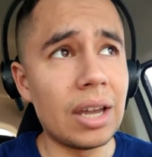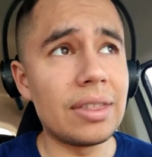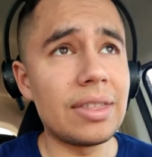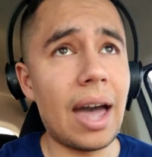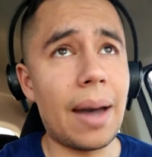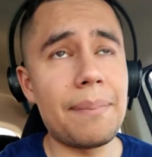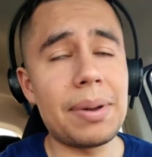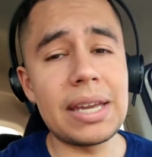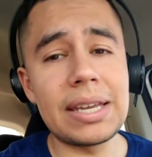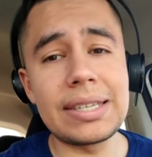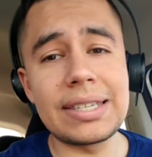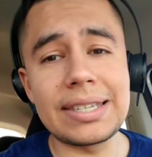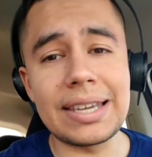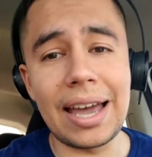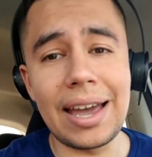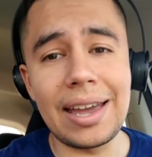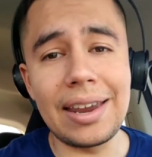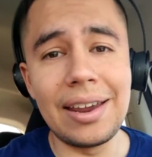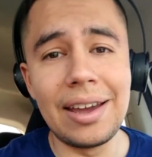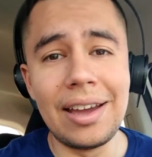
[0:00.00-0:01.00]
That being
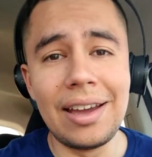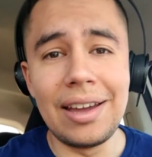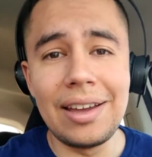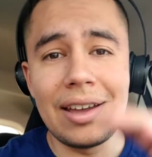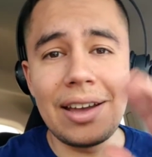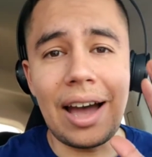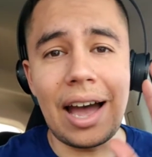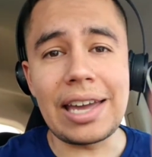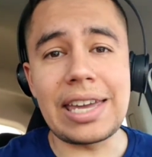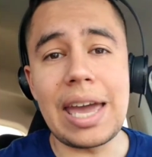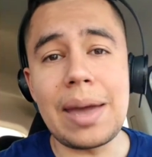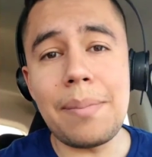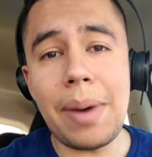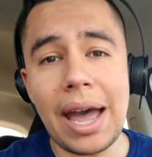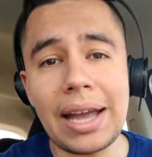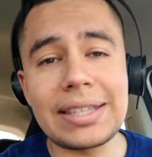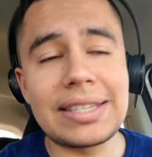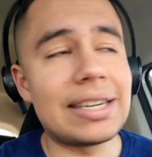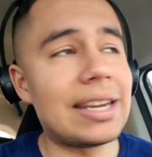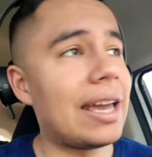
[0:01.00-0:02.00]
said, I came
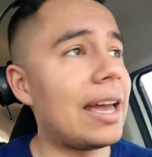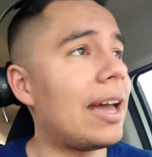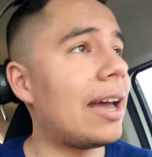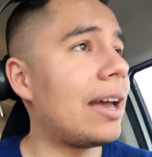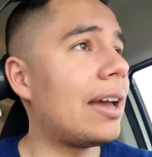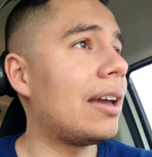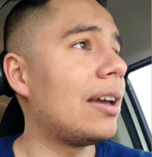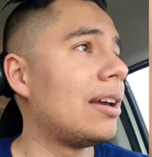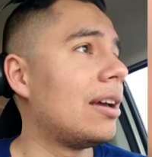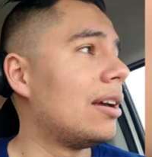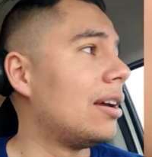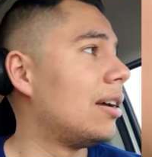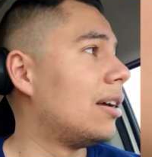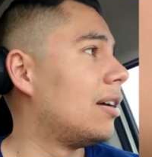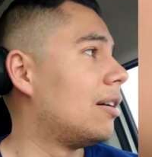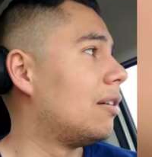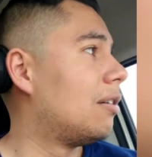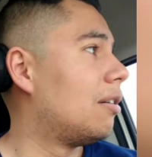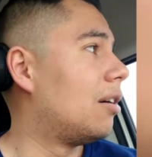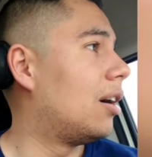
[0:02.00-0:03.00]
back today
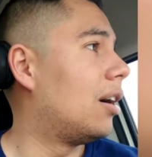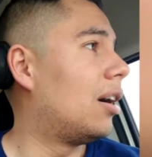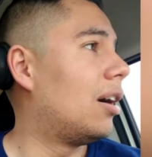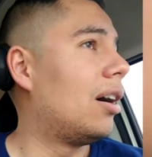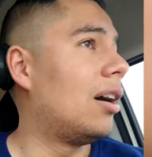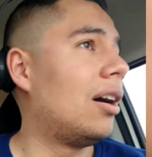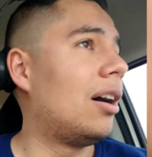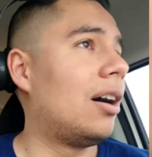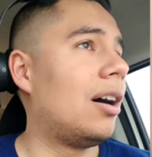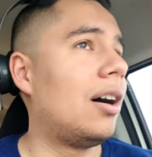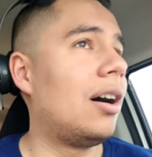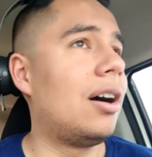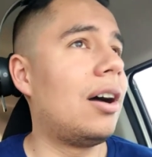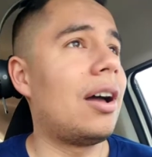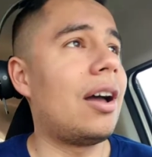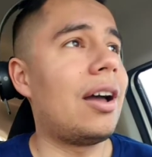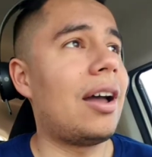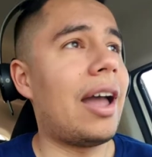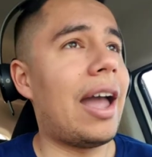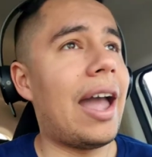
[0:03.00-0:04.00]

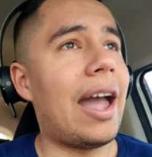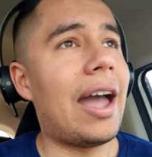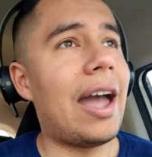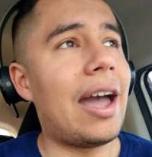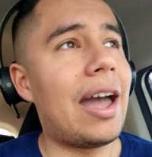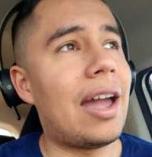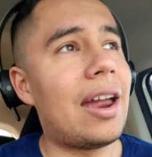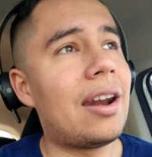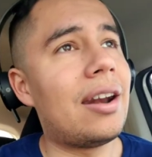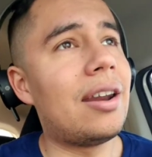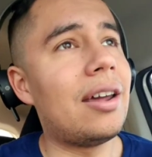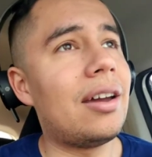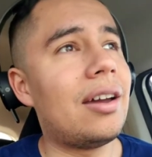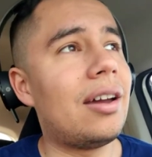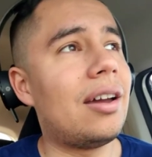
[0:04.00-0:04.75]
and